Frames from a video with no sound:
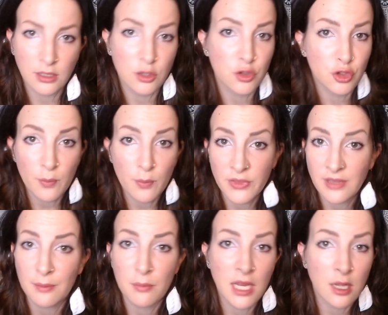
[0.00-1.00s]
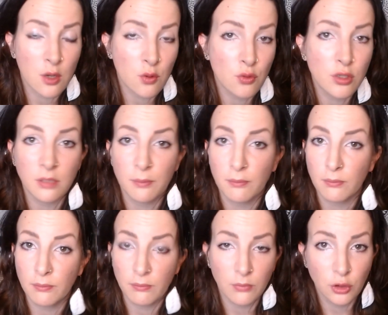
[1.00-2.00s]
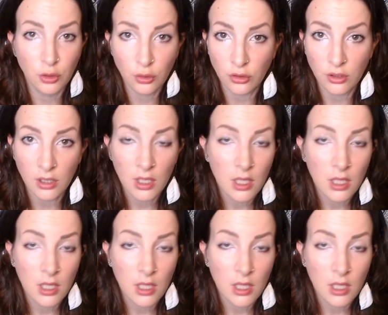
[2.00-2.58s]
and something that might look good